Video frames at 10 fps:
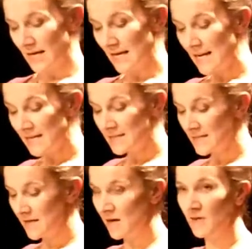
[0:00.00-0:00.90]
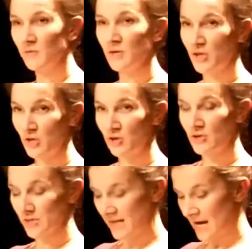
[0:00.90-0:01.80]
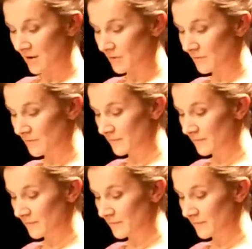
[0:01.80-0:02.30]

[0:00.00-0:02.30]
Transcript: killing sea life on a huge scale.